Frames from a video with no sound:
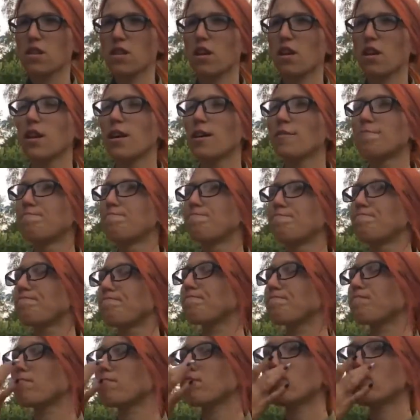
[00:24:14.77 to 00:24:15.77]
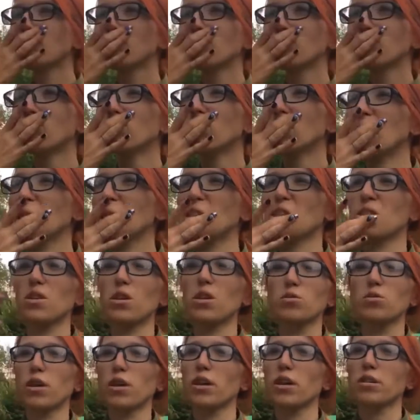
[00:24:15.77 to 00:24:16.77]
Uh, it's
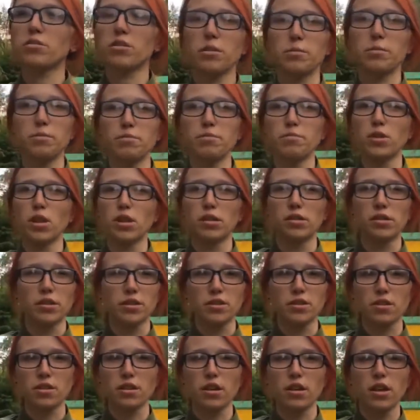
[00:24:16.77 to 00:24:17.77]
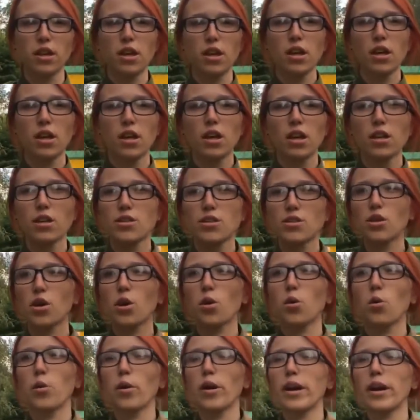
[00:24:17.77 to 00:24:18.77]
around hundred dollars.
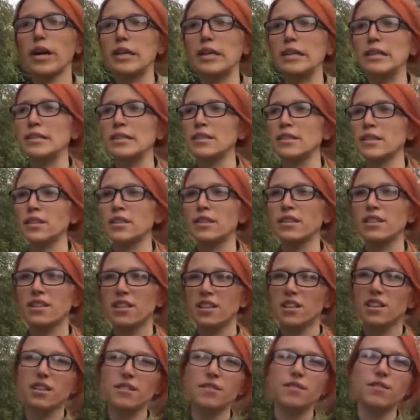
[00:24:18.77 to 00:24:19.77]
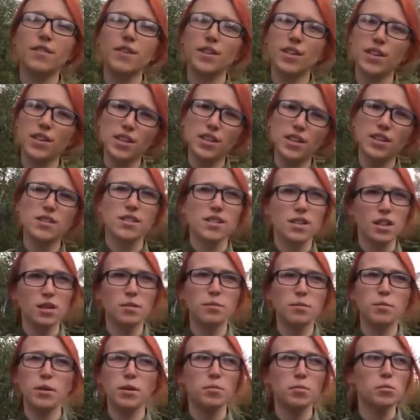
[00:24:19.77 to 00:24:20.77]
So and in Kiev it's gonna
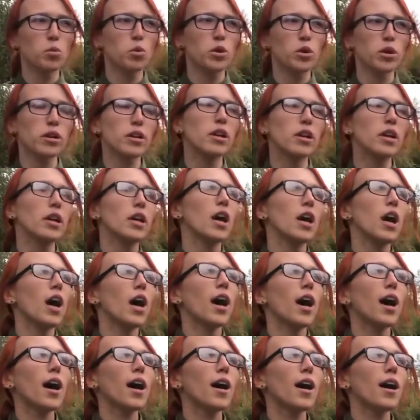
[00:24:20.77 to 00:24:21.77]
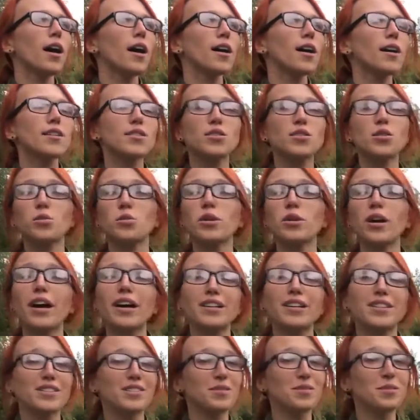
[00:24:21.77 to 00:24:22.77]
be more. Uh, so
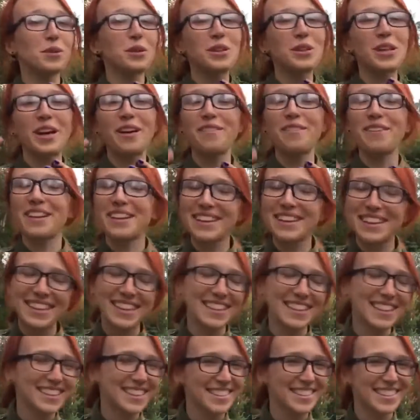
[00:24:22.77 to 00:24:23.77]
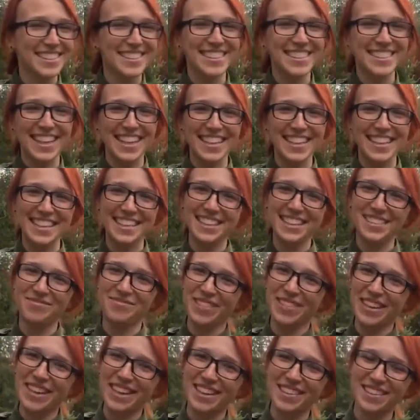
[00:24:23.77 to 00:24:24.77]
guys, we'll have a little technical
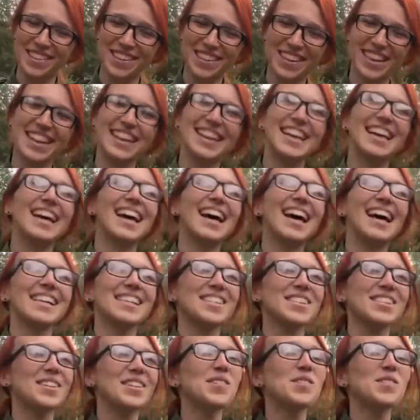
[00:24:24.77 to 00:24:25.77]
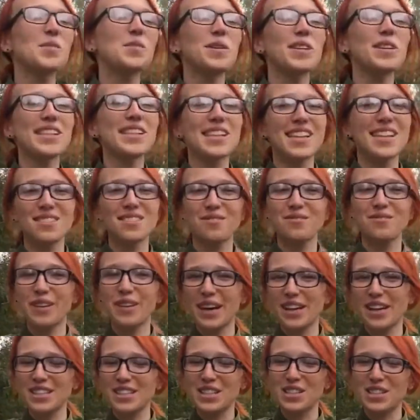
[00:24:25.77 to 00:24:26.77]
break, okay? So we'll come
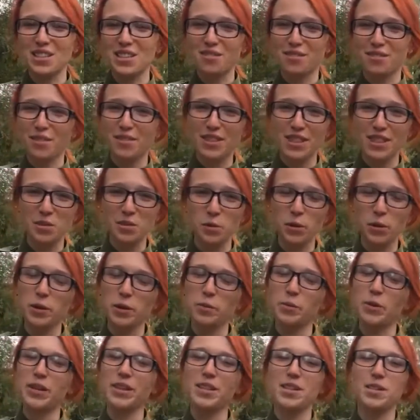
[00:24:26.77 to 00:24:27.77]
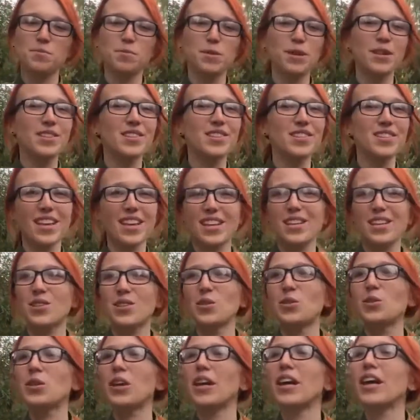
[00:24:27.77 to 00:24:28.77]
back just in 15-20 minutes. Please stay
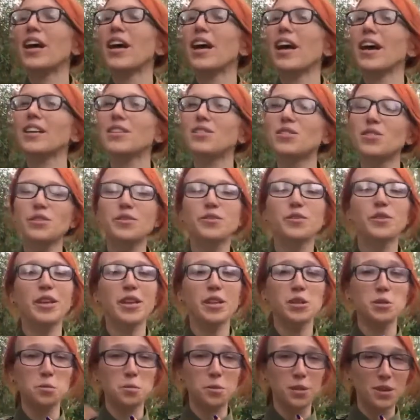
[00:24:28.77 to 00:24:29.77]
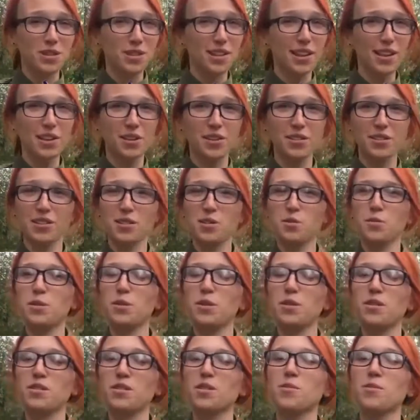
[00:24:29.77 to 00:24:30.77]
tuned and don't forget to press like on this
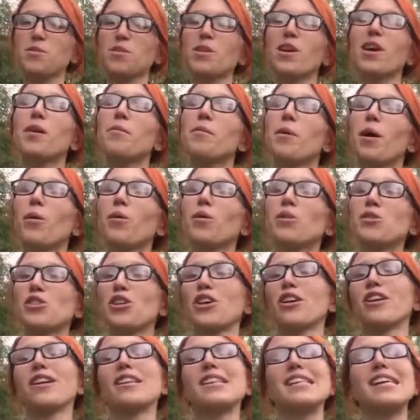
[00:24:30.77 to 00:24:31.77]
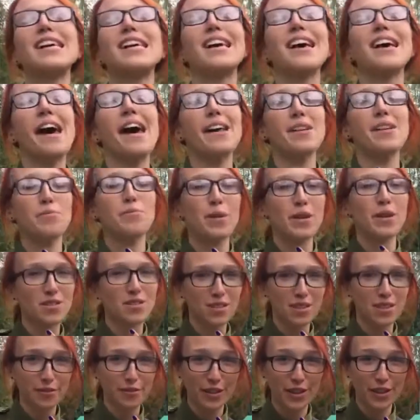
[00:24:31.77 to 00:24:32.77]
video, subscribe our channel and press the
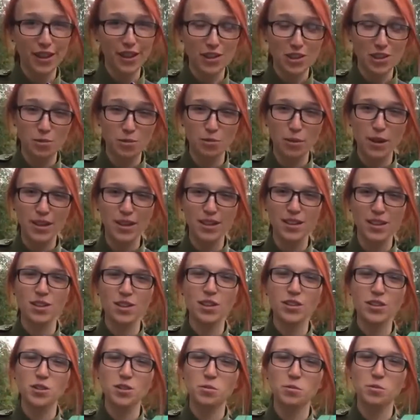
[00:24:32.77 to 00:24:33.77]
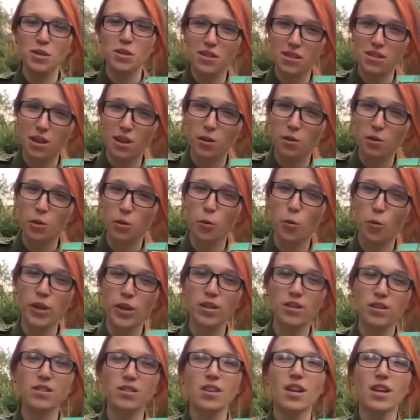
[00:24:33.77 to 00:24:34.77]
notification button not to miss our
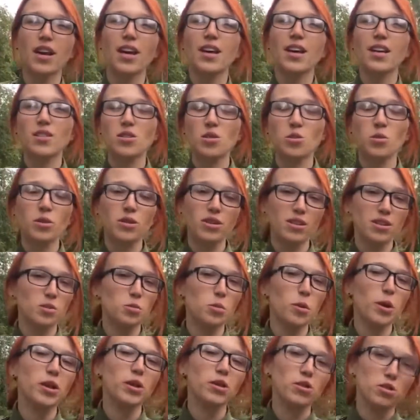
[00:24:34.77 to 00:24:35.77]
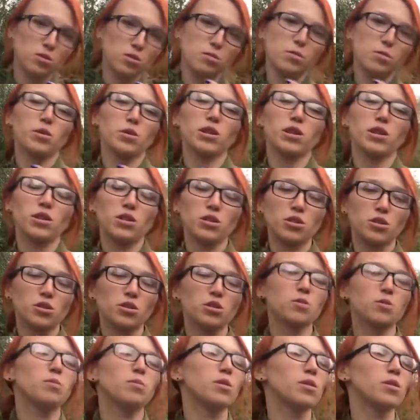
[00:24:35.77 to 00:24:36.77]
videos. So in this way YouTube will
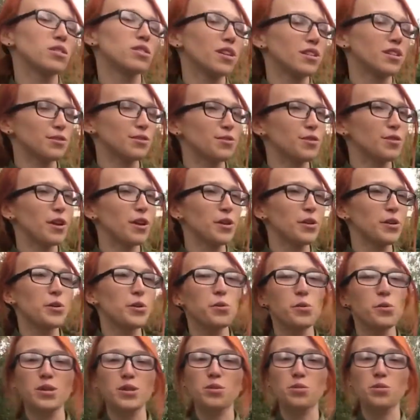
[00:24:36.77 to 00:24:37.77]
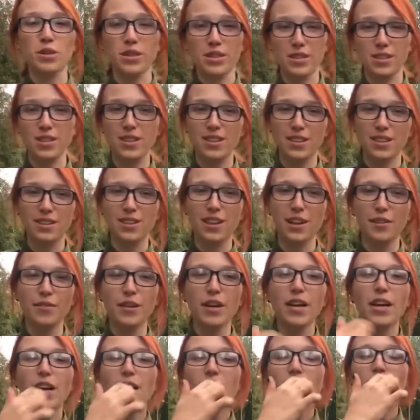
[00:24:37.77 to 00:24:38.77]
YouTube will notify you once we are starting live.
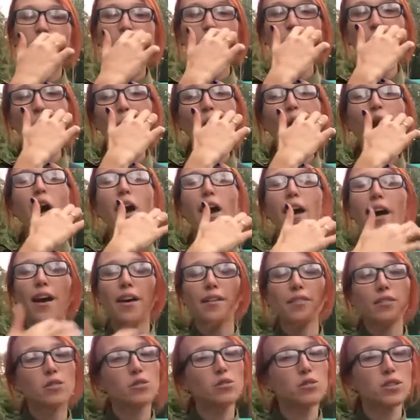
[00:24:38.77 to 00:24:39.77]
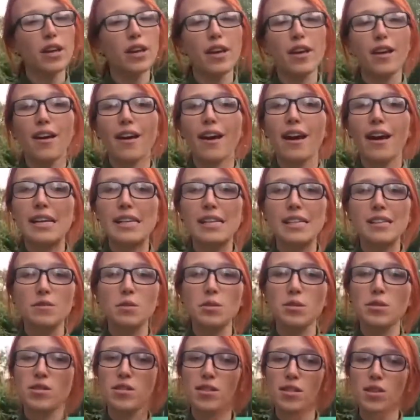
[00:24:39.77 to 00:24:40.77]
So have a good day and
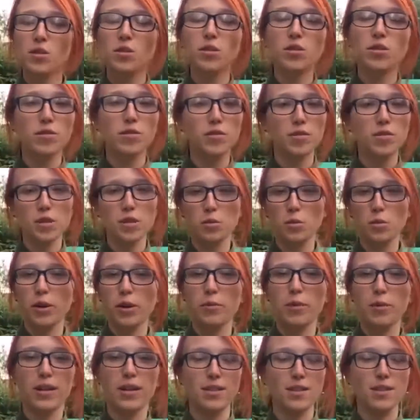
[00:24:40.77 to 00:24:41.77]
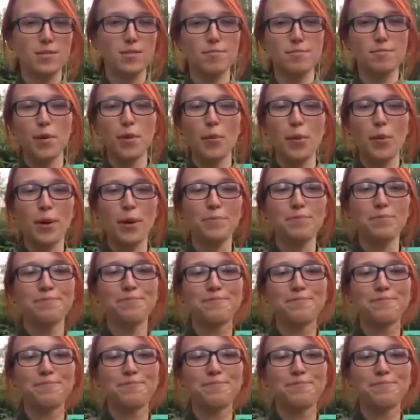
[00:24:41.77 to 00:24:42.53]
we'll see you in 15-20 minutes. Bye-bye.